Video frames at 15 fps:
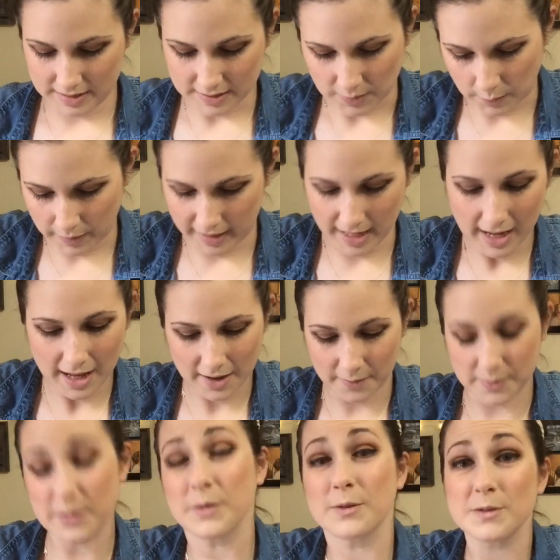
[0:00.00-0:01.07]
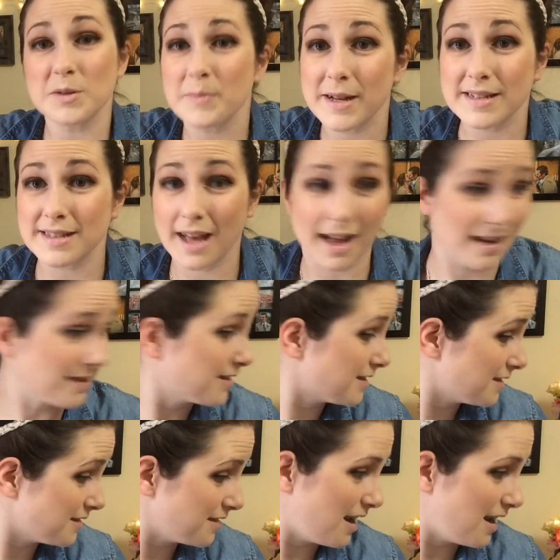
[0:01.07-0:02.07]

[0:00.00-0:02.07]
So, yeah. So those are my socks